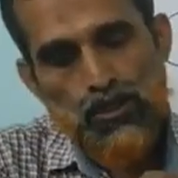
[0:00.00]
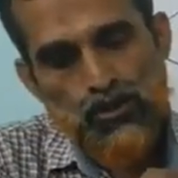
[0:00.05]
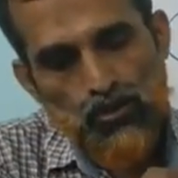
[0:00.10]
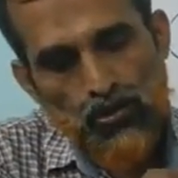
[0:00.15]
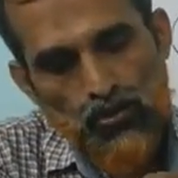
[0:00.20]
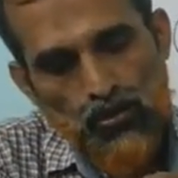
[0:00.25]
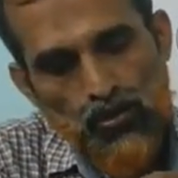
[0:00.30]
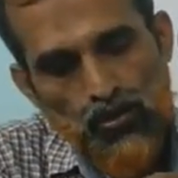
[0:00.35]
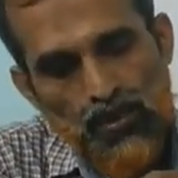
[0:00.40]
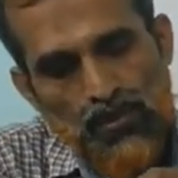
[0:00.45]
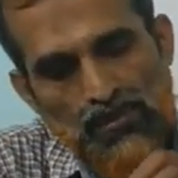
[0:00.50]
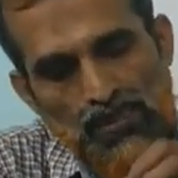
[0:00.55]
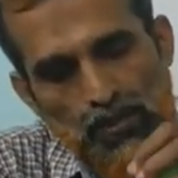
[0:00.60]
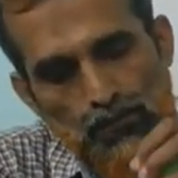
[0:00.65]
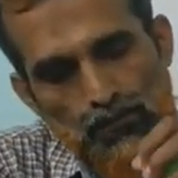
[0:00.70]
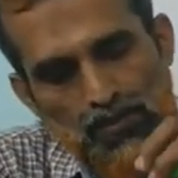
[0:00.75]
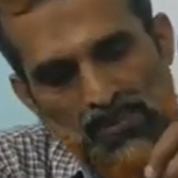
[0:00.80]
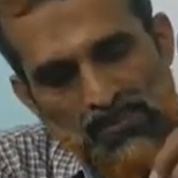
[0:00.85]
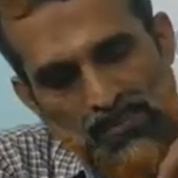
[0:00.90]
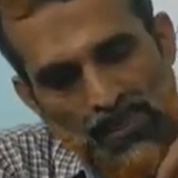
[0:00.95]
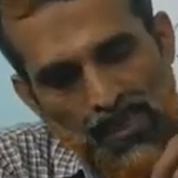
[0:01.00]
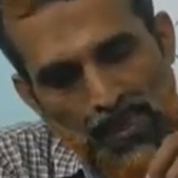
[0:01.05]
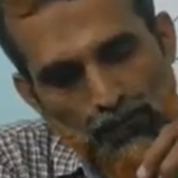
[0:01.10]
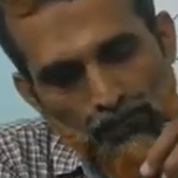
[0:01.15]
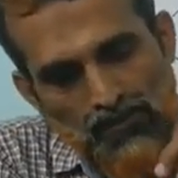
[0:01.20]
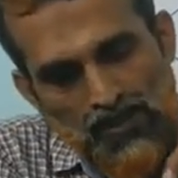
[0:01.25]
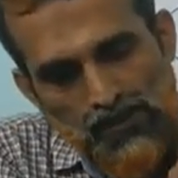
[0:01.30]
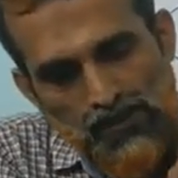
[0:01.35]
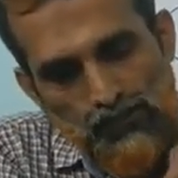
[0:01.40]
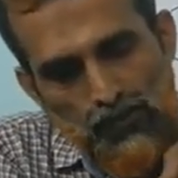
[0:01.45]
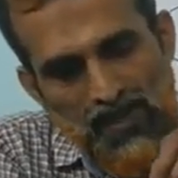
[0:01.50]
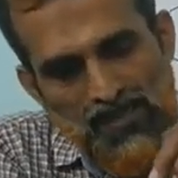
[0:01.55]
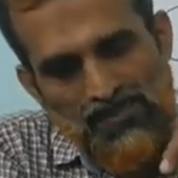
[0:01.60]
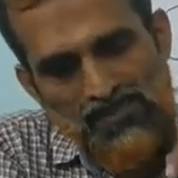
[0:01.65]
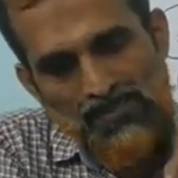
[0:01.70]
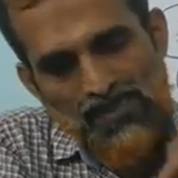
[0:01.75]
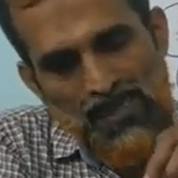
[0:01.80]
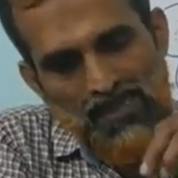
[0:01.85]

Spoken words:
So that means the empty space